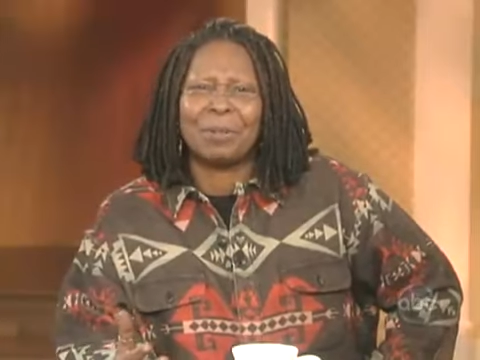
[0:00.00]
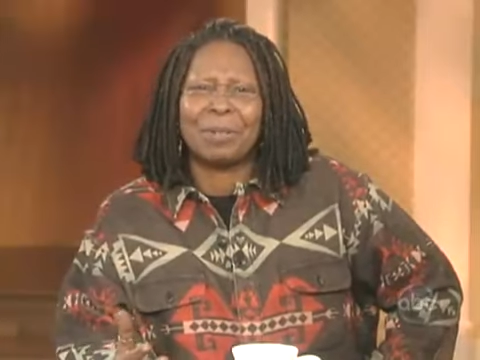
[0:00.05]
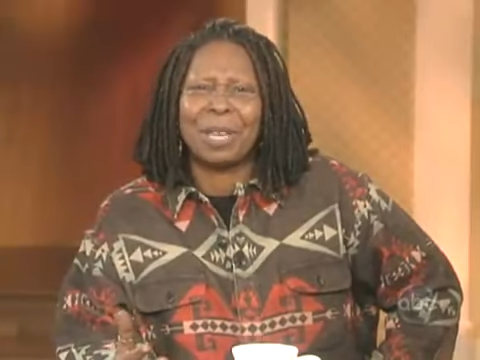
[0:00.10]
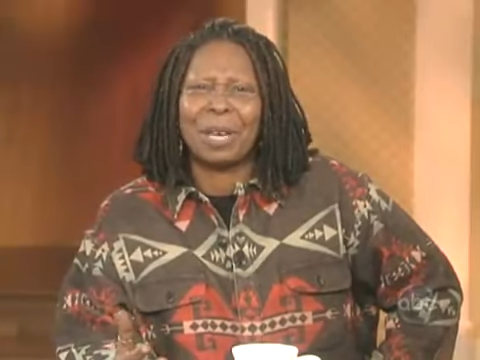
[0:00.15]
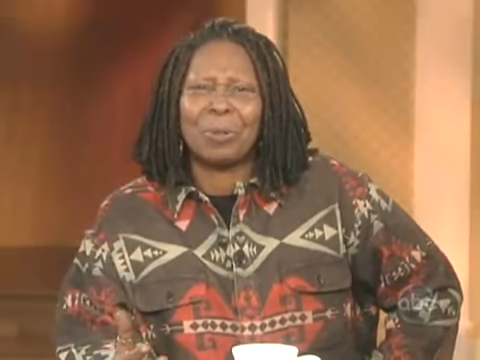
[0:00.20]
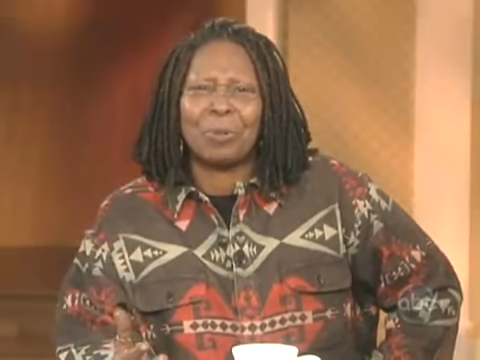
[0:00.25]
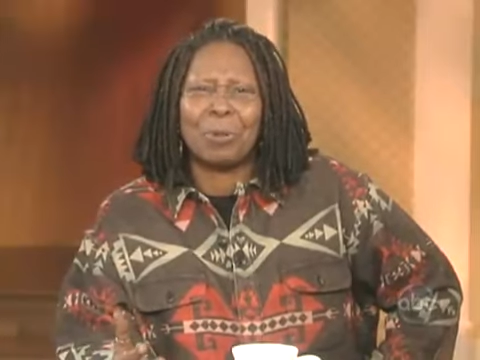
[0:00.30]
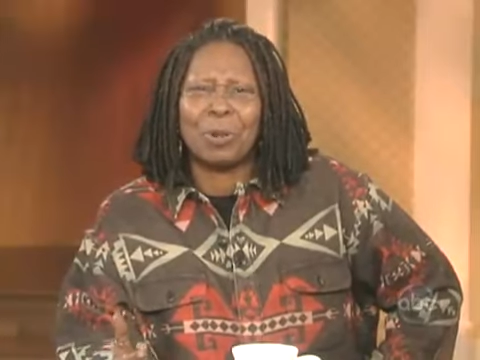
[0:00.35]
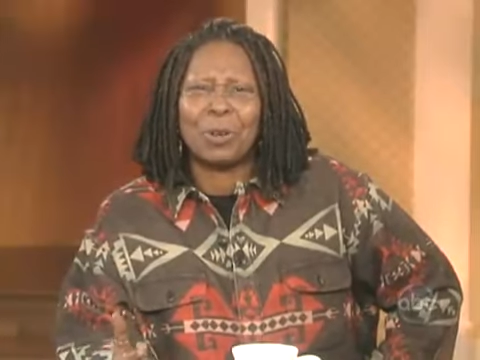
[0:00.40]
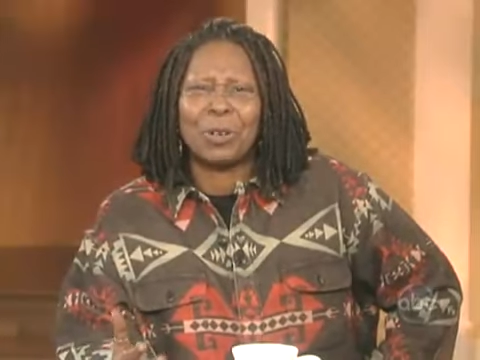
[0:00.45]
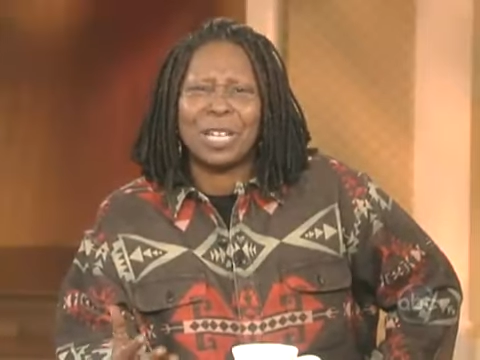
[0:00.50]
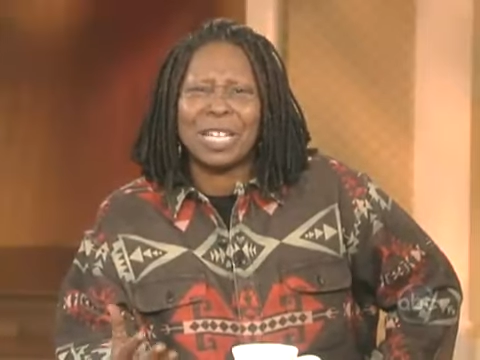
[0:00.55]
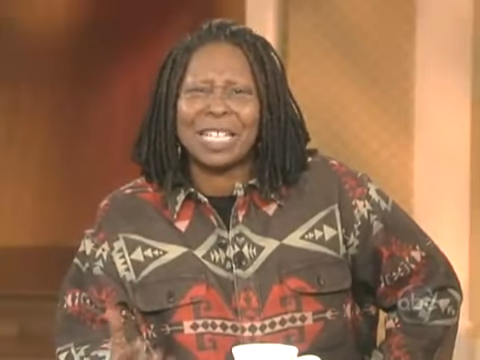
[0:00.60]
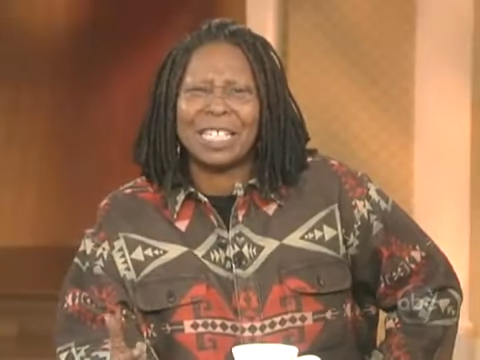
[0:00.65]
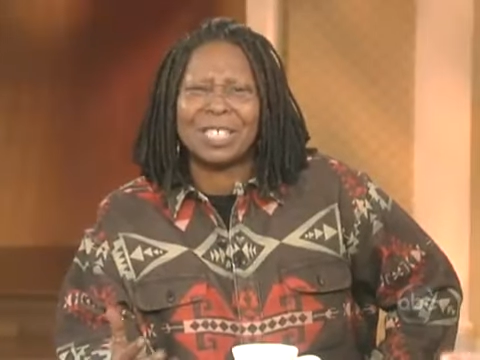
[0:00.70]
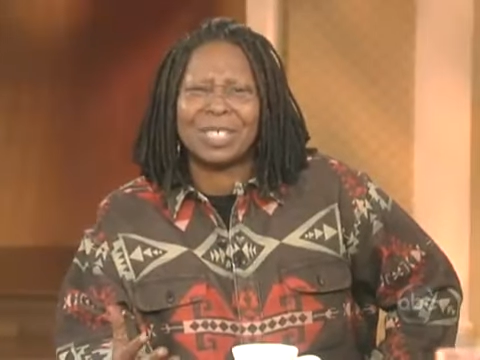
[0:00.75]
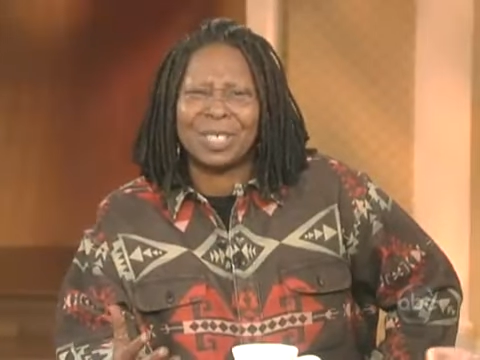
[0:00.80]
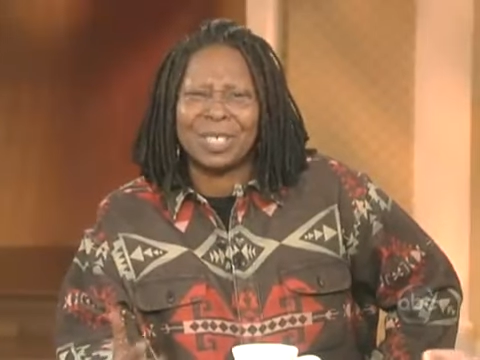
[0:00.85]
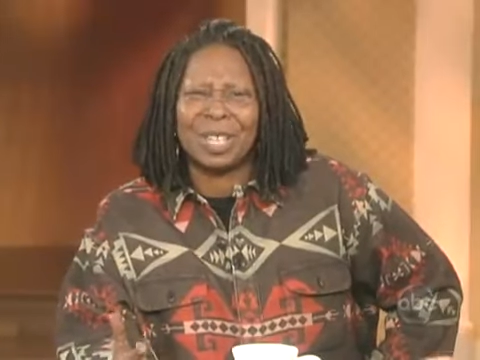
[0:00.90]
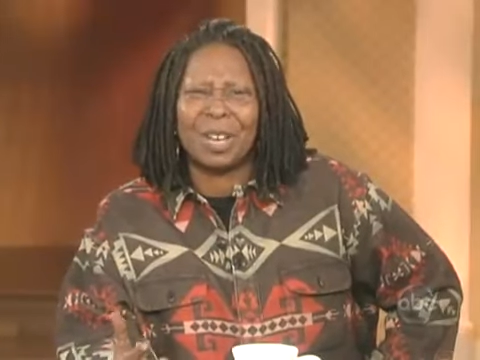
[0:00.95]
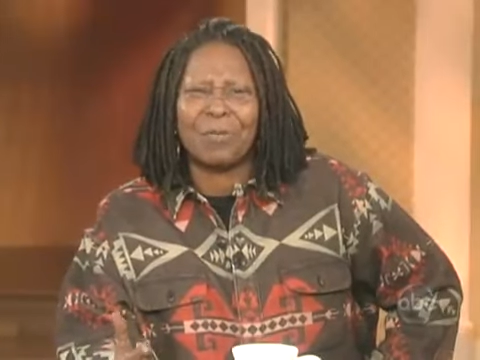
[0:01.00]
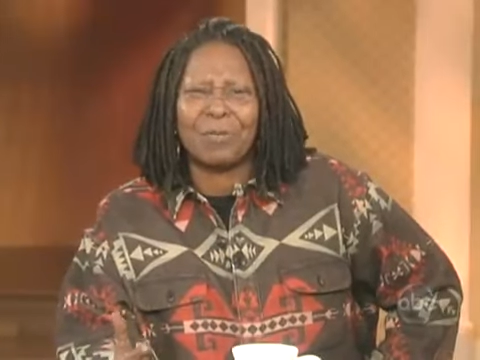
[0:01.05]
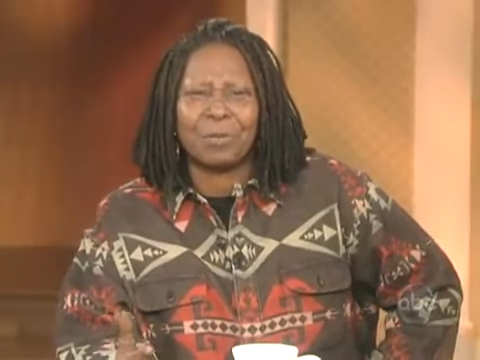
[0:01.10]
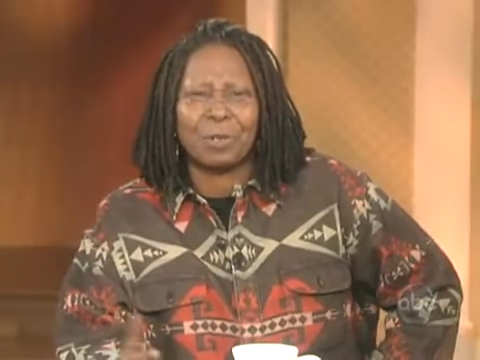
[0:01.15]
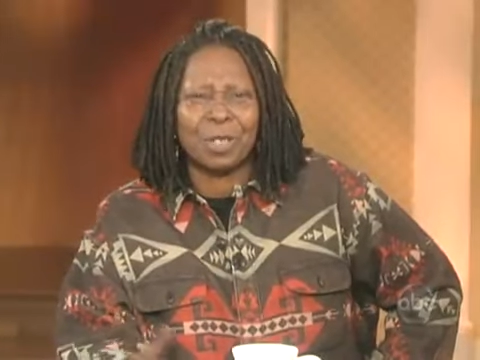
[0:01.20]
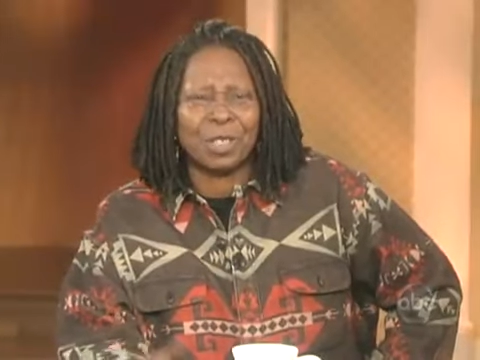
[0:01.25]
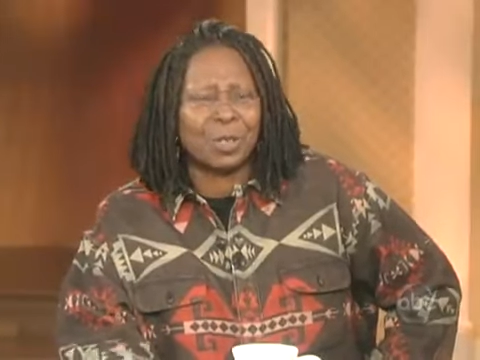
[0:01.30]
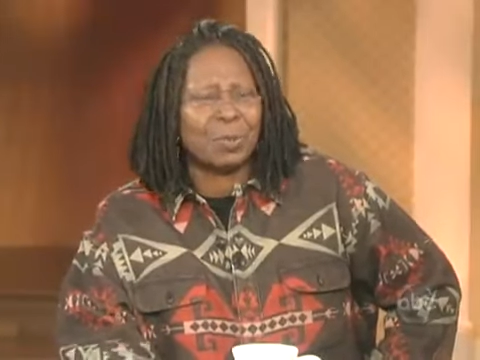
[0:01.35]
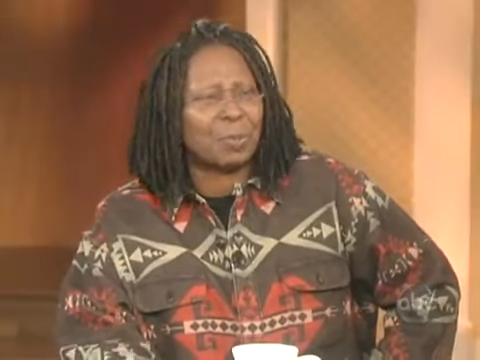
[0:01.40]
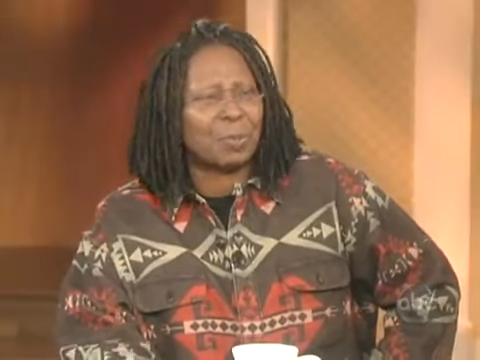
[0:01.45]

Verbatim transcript: what that word is, suffrage,